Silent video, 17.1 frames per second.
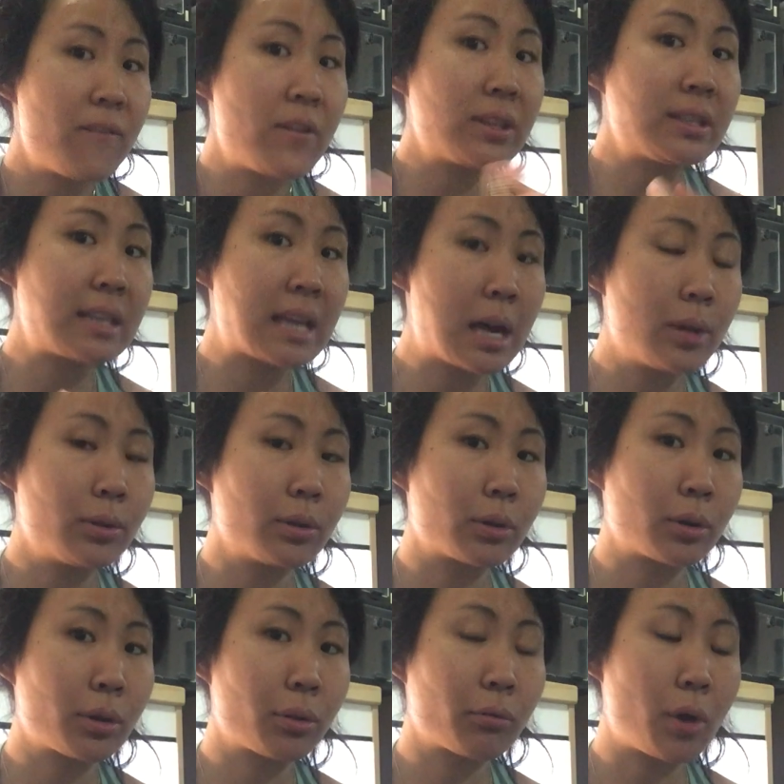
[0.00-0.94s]
fit down
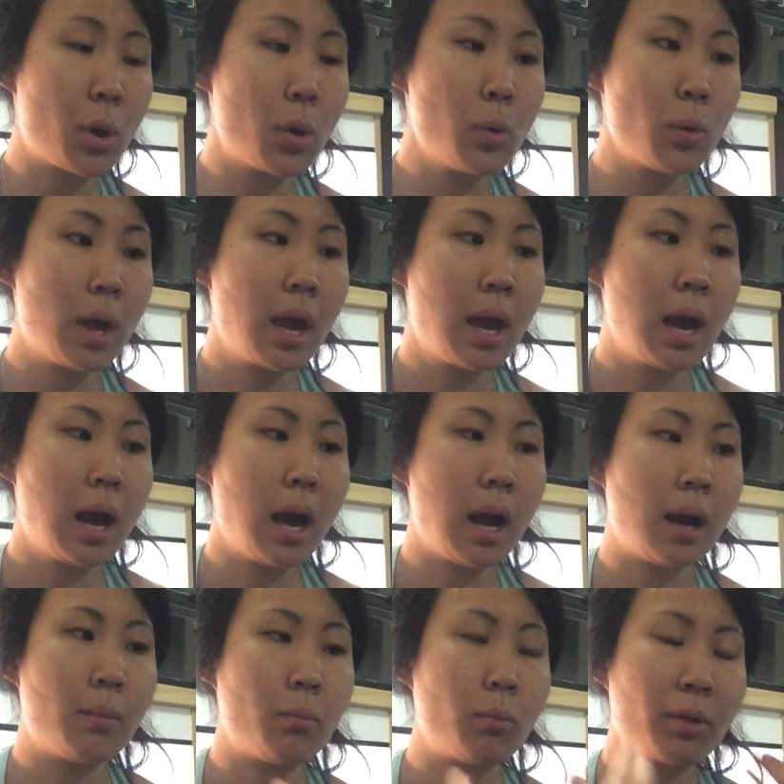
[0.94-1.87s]
their throat
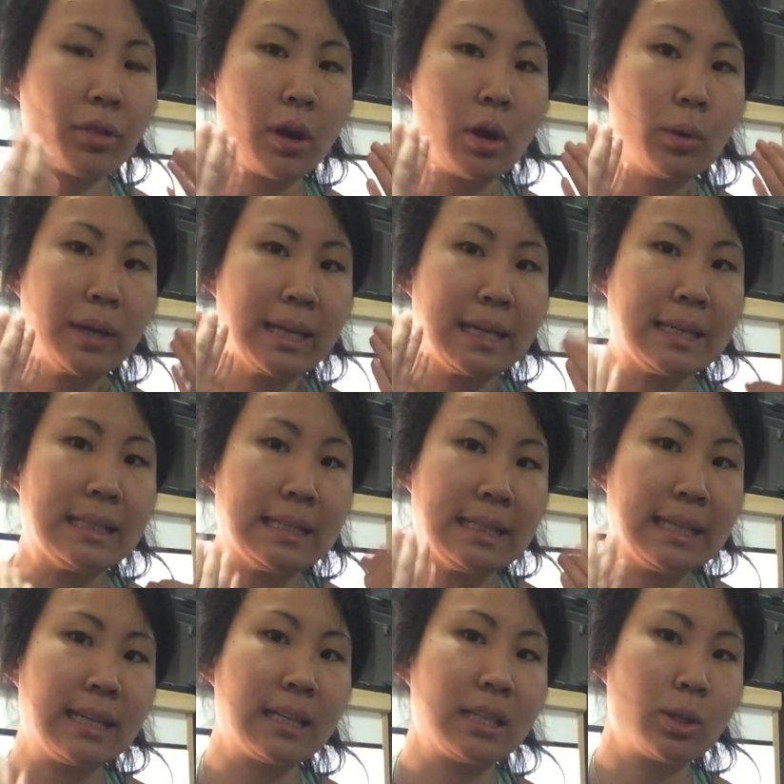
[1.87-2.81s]
without it
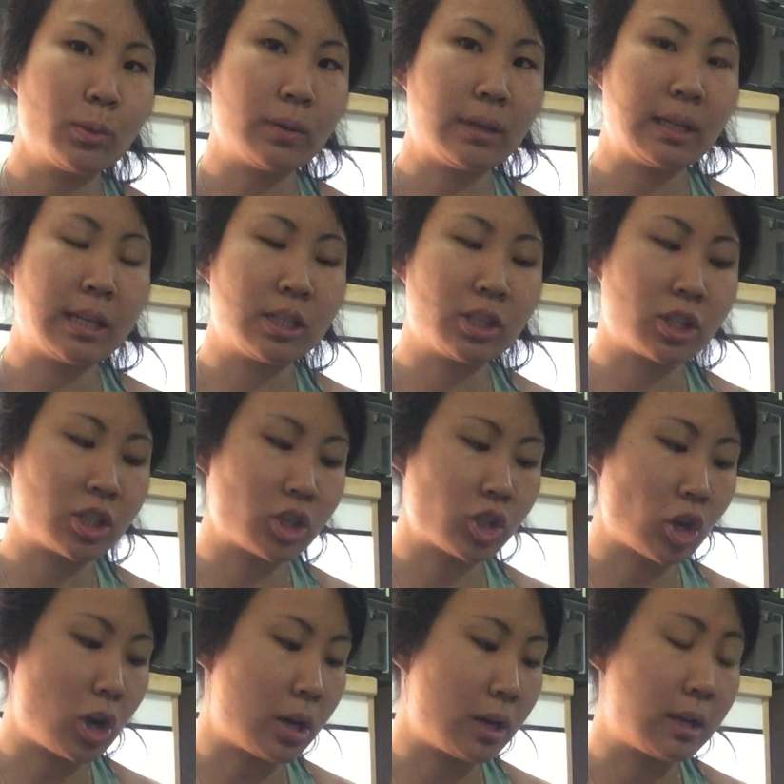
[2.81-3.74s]
needing to unhinge its
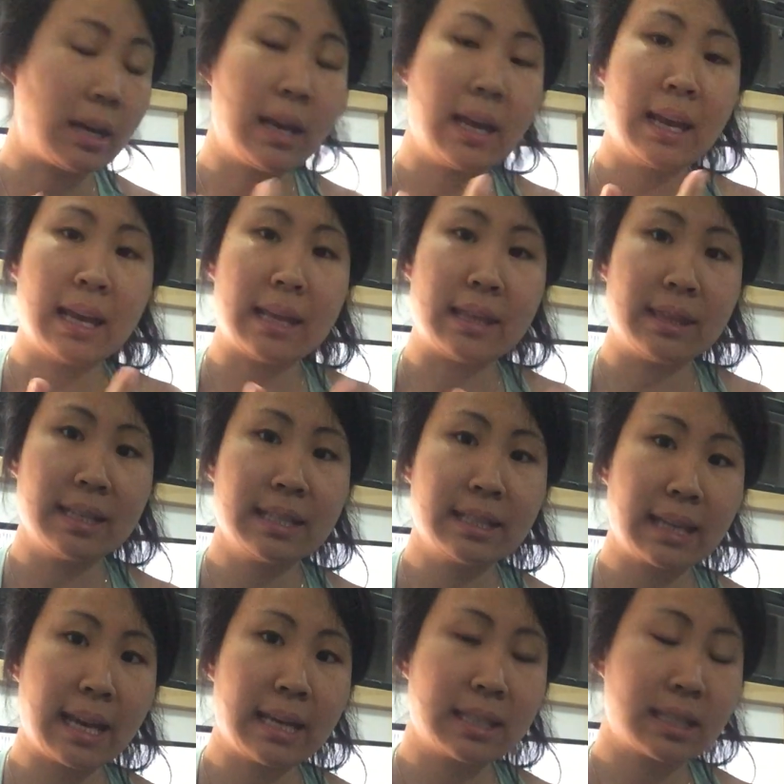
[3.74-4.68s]
jaw. In
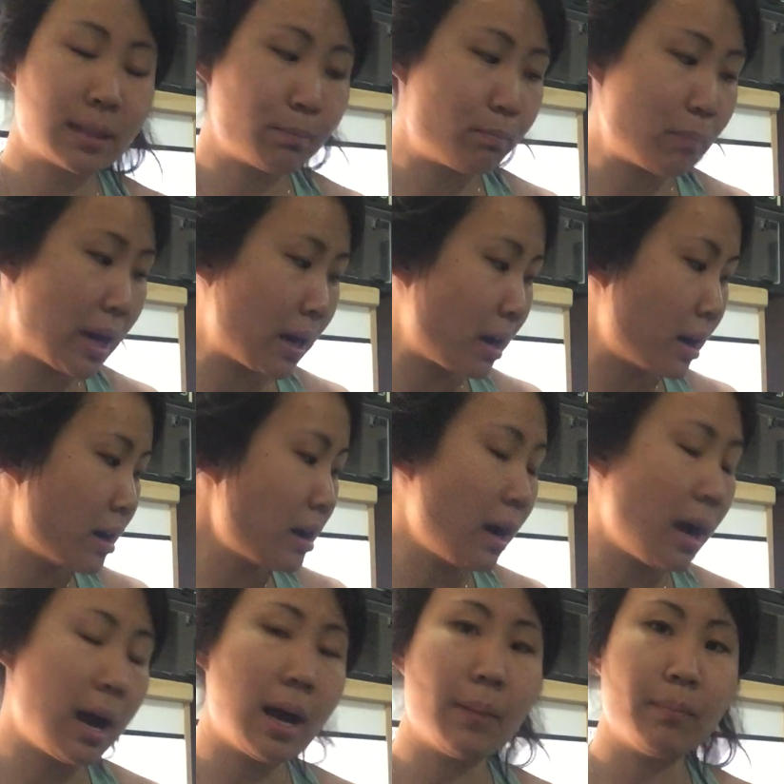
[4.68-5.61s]
this case,
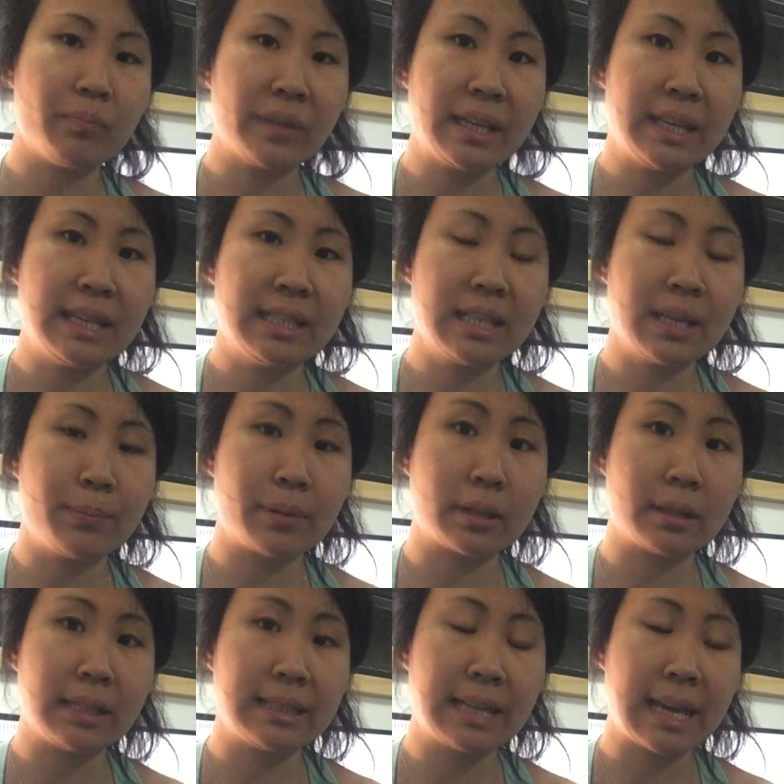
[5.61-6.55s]
Bear, he
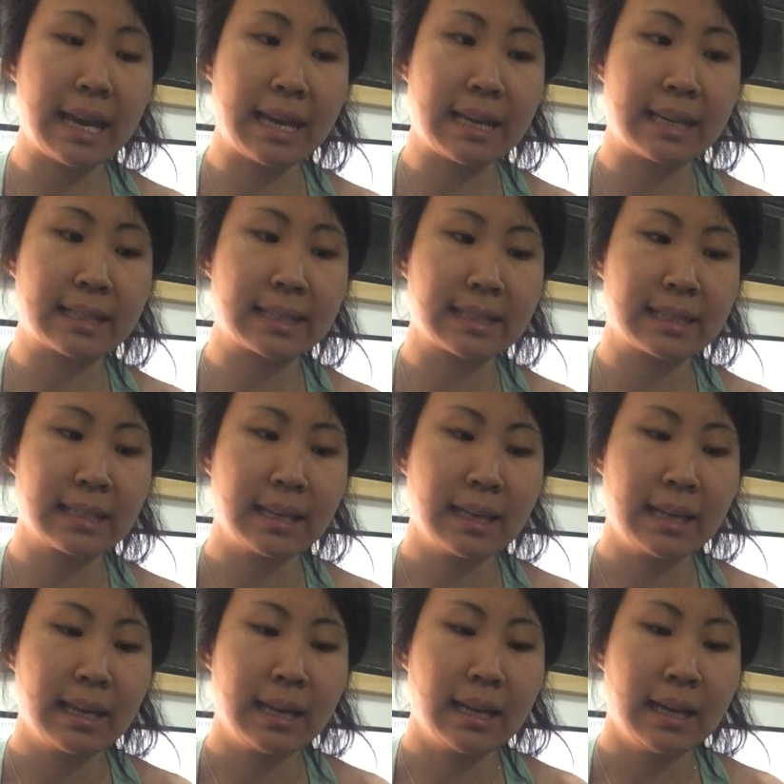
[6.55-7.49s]
typically takes
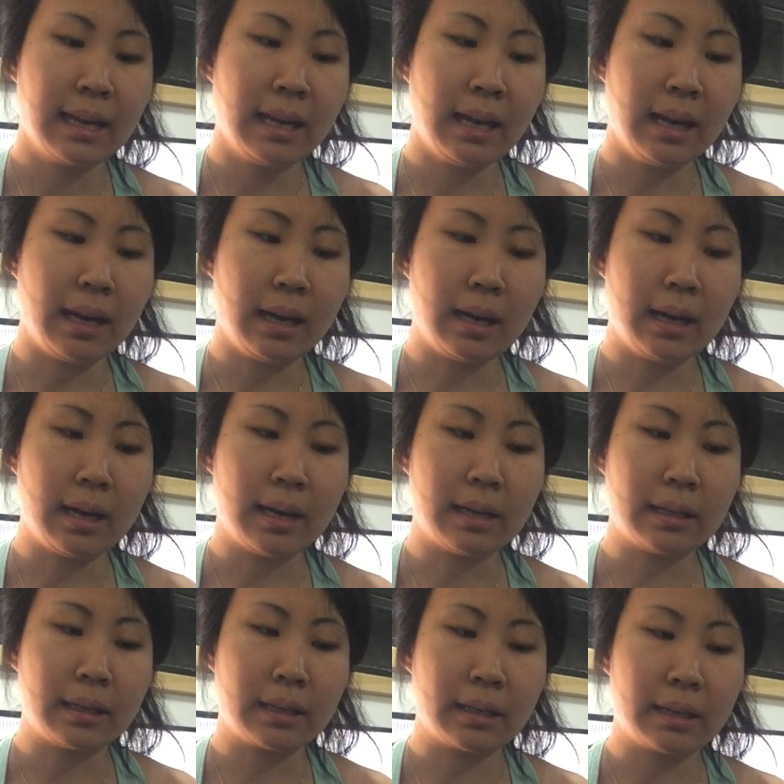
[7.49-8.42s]

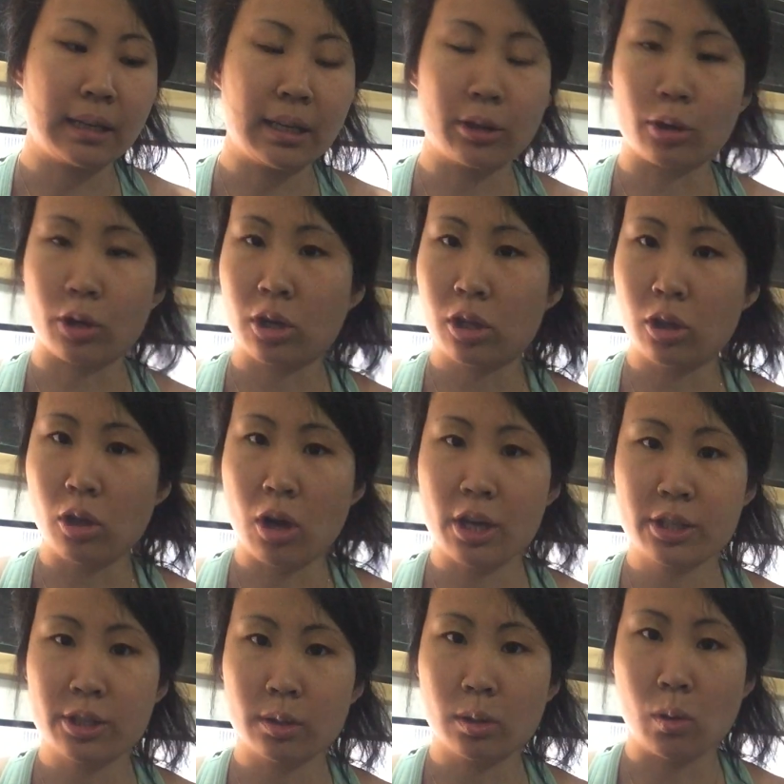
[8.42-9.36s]
either
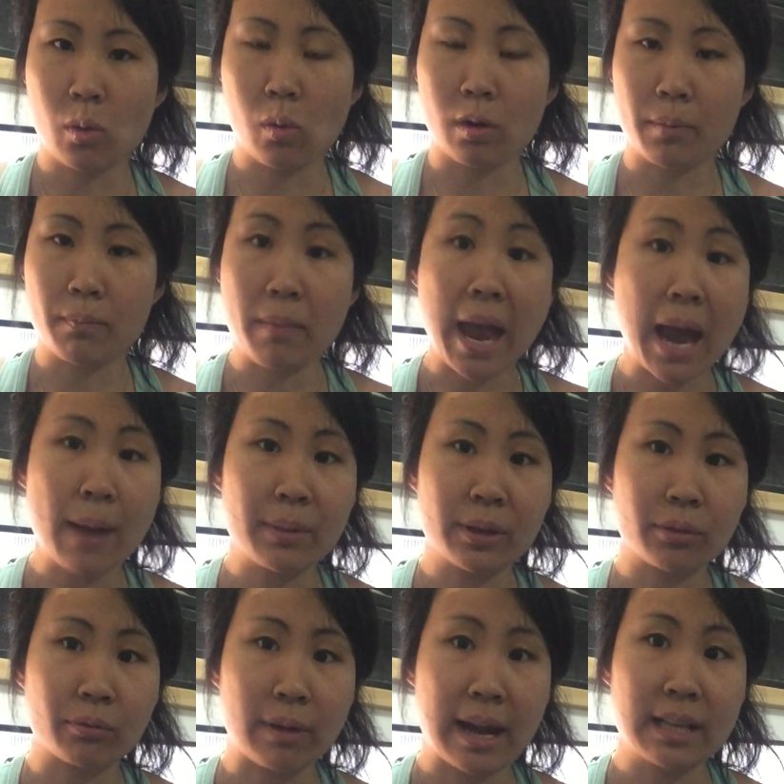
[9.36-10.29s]
colossal or
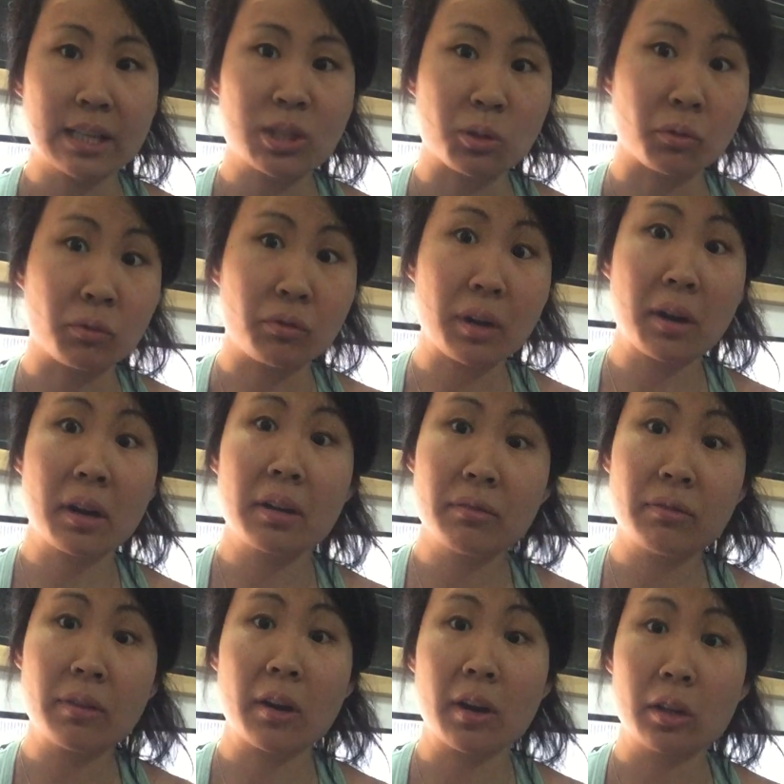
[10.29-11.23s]
mammoth rats, so
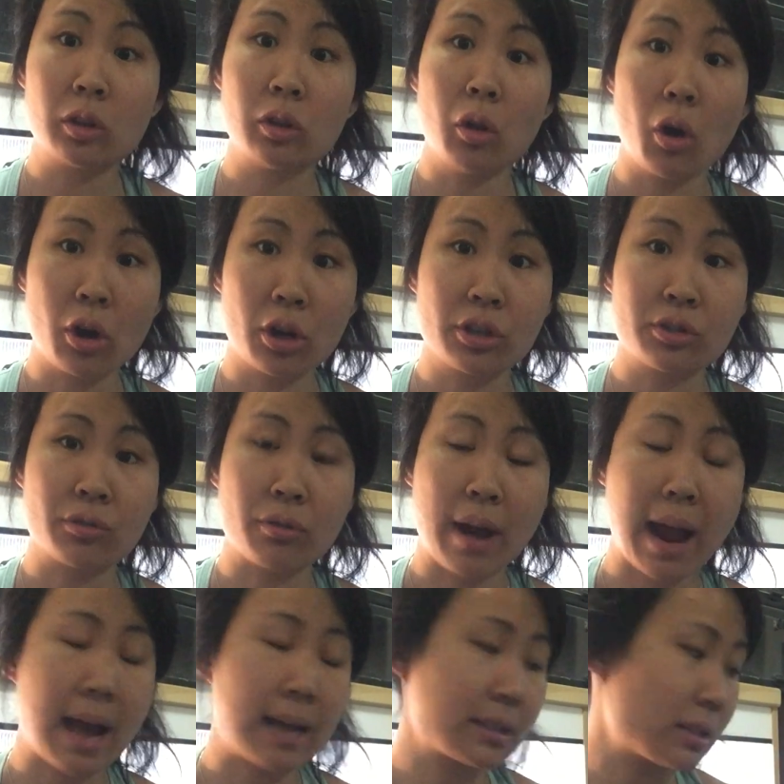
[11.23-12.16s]
very, very large
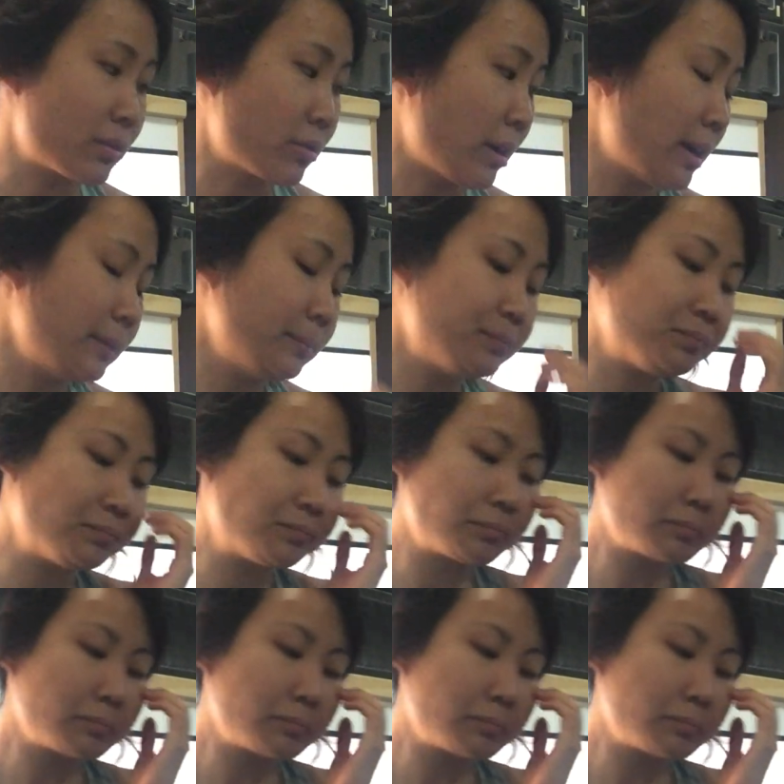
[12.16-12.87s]
rats, right?